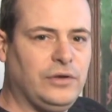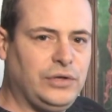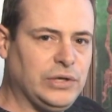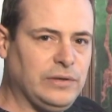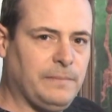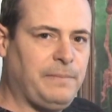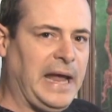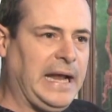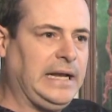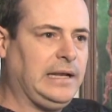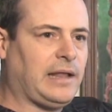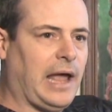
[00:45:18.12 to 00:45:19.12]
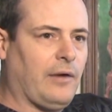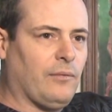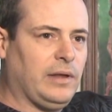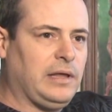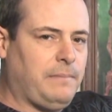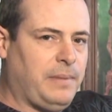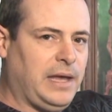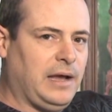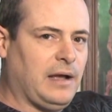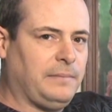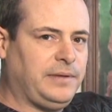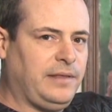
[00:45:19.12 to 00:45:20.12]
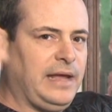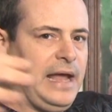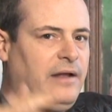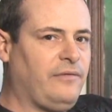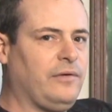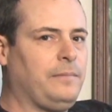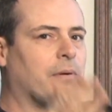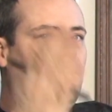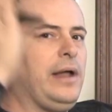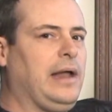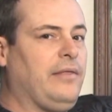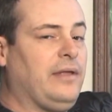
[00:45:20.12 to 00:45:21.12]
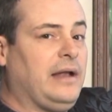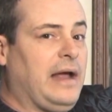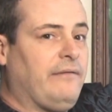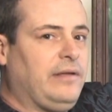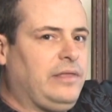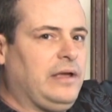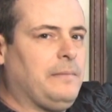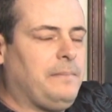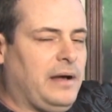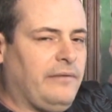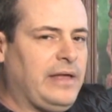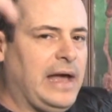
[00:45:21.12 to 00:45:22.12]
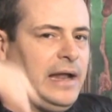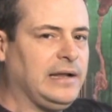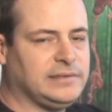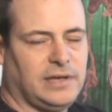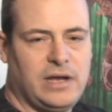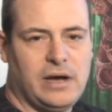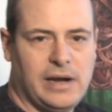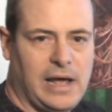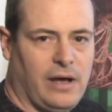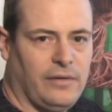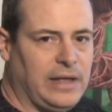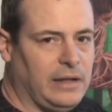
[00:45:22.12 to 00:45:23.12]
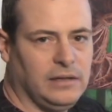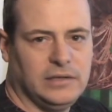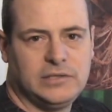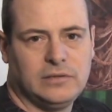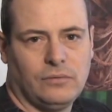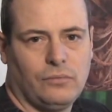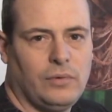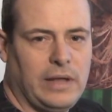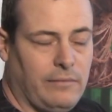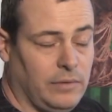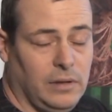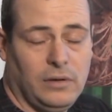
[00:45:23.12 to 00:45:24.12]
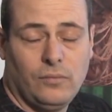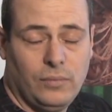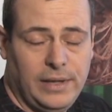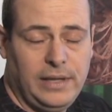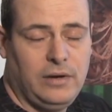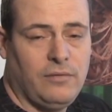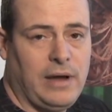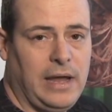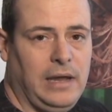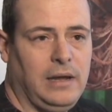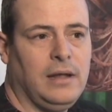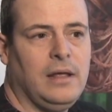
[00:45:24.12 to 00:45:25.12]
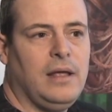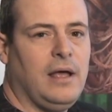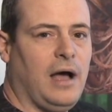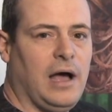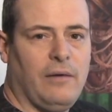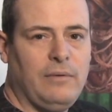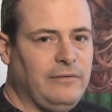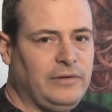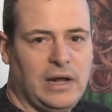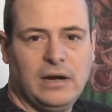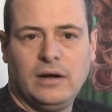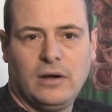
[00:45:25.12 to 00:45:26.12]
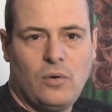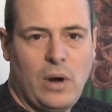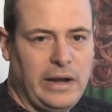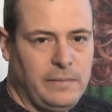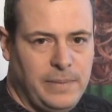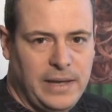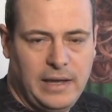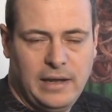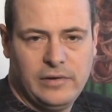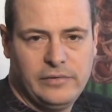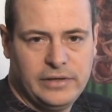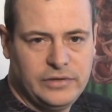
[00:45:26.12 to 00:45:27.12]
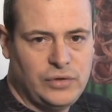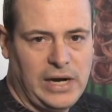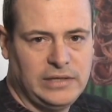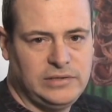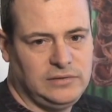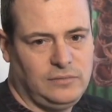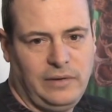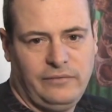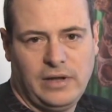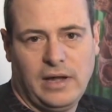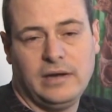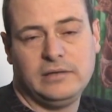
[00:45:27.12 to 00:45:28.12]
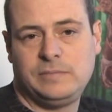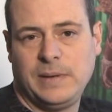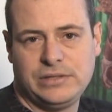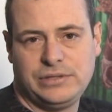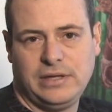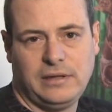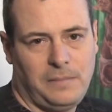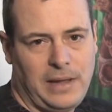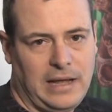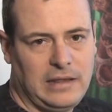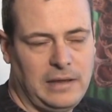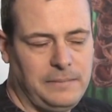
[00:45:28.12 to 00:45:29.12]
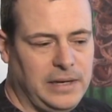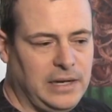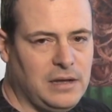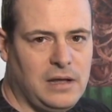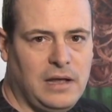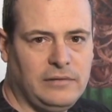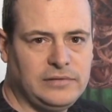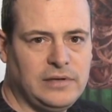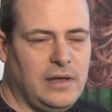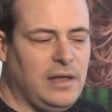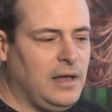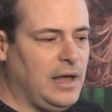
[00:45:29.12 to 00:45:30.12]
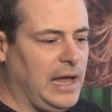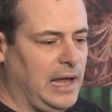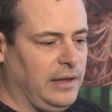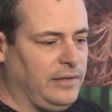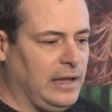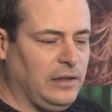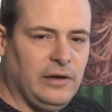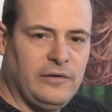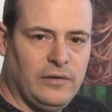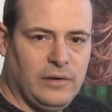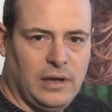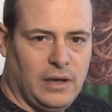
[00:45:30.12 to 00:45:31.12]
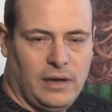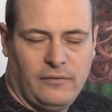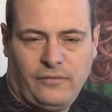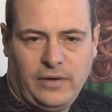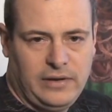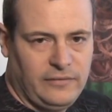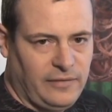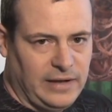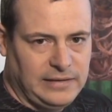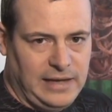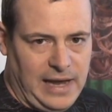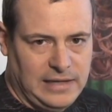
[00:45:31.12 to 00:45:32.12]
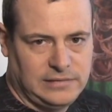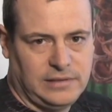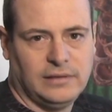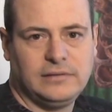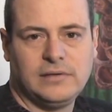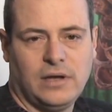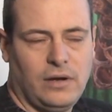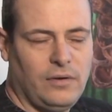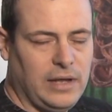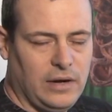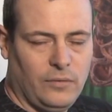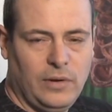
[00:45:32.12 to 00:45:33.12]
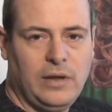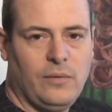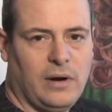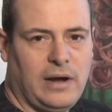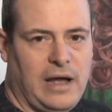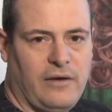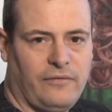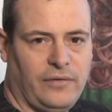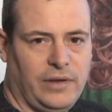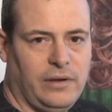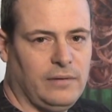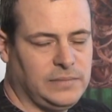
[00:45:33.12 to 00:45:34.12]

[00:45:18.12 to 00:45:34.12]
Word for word: do the painting like really big up to the eight foot point and then everything above that is a cutout. That looks that will look really great. Uh, we've done quite a bit in the attractions we've done, especially in the blacklight mini golfs, and they look uh, freaking fantastic. So it'll really work out for you, I'm